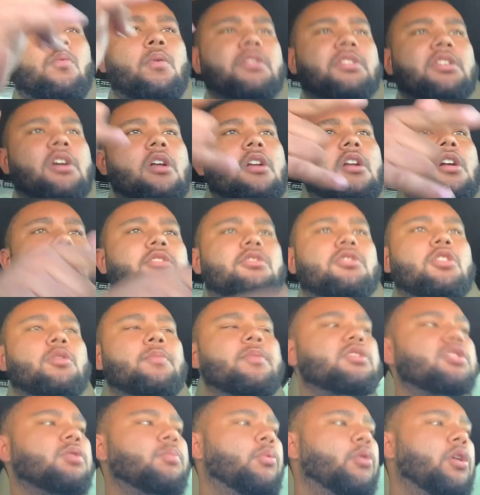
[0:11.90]
going on YouTube?
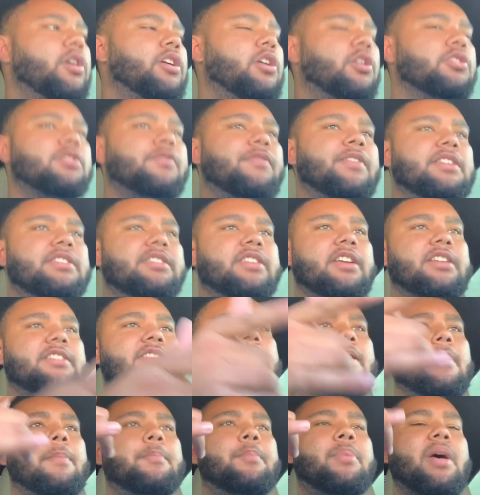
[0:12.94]
It's your boy Ghosty V6,
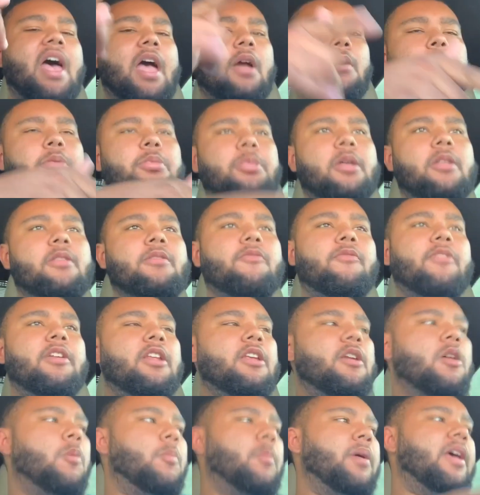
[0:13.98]
and I'm back with another
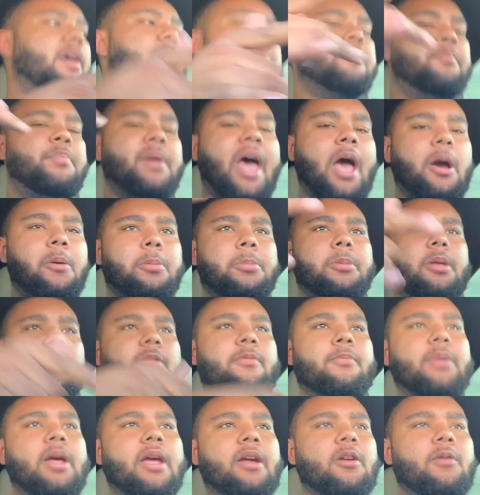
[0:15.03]
video, man. Back with
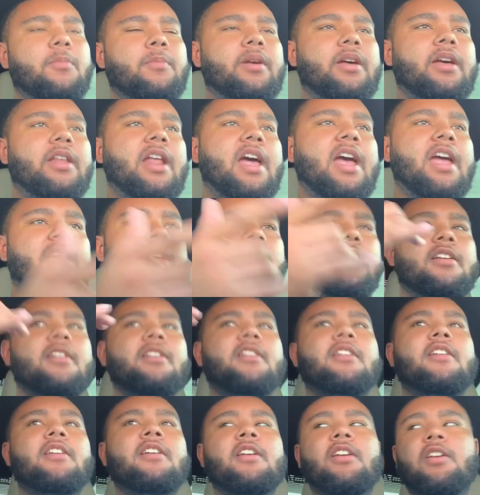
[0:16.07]
another banger, man. Hey,
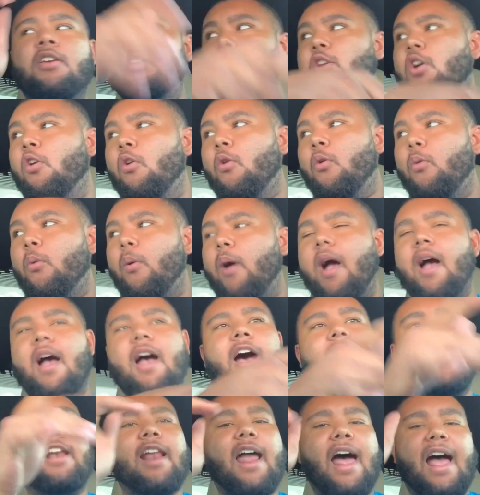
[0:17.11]
you know,
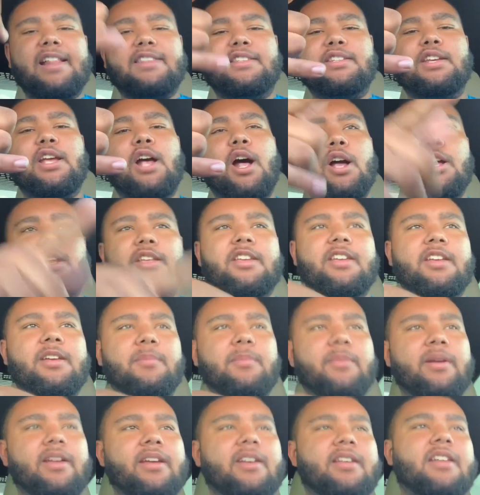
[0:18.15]
I lied to y'all
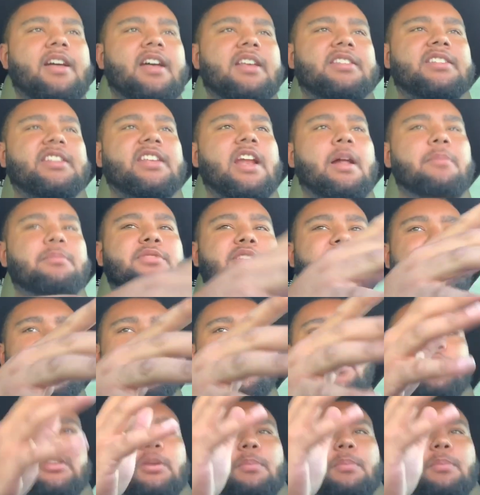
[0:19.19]
again, man. I said I'm done with the